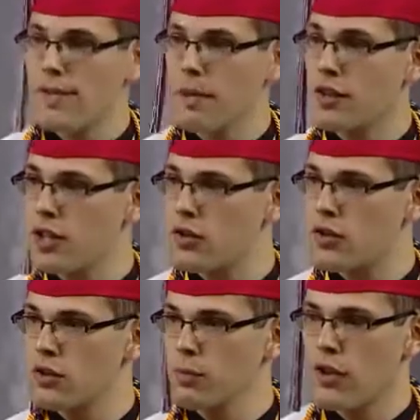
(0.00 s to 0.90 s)
and
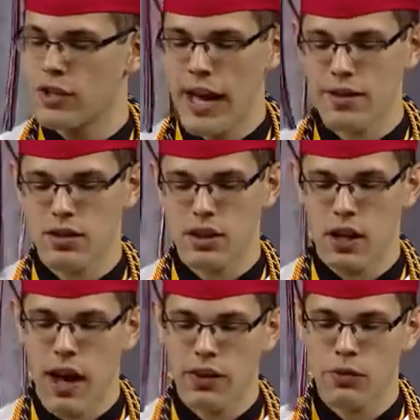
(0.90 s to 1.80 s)
teachers of Atascocita
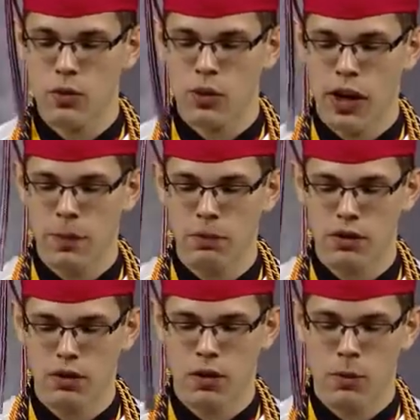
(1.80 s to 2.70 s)
High School and
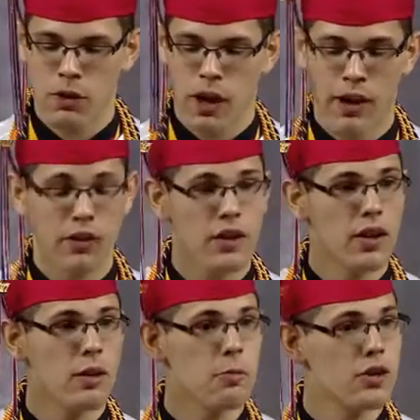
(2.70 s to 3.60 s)
Humble ISD,
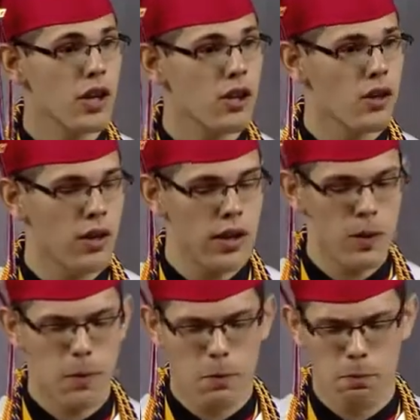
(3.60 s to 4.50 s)
particularly
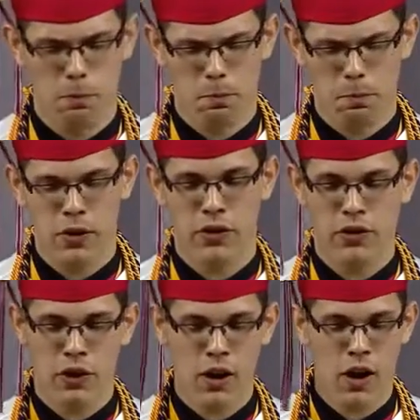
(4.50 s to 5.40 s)
Mrs.
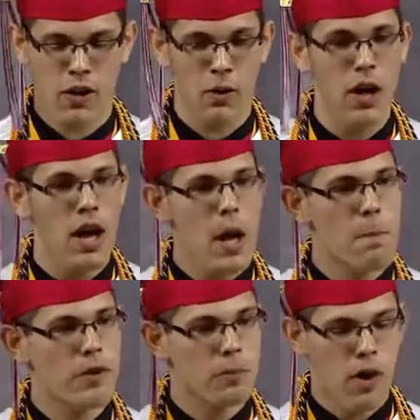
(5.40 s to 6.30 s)
Delgado,
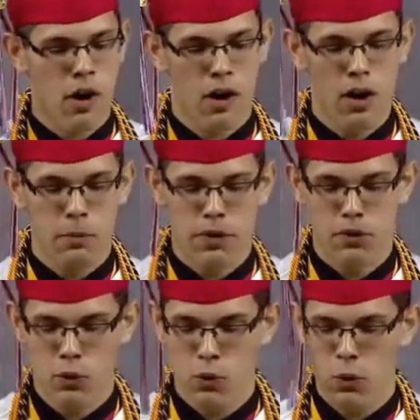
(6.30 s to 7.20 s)
Ms. Baugh, Ms.
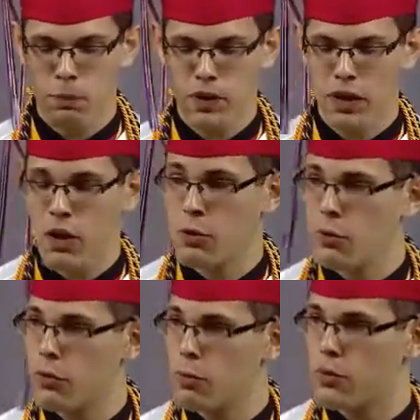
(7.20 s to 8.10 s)
Newell, and our new
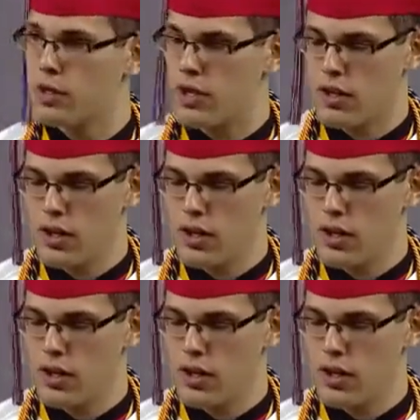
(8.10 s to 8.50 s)
superintendent,